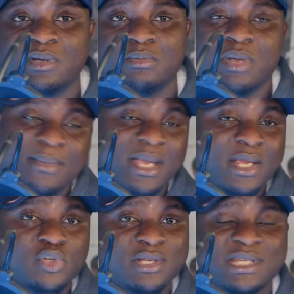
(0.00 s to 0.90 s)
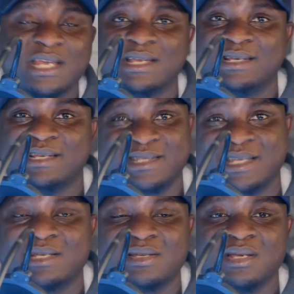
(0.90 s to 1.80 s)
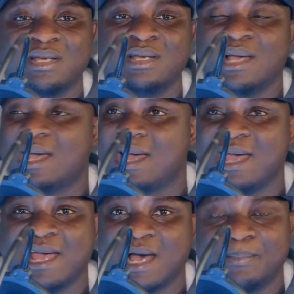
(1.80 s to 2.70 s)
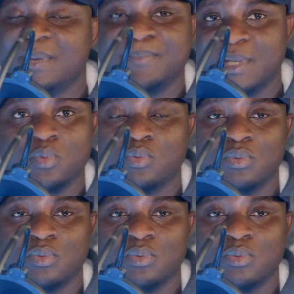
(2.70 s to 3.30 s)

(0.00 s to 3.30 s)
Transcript: Me making sure I say, this thing ain't happy view.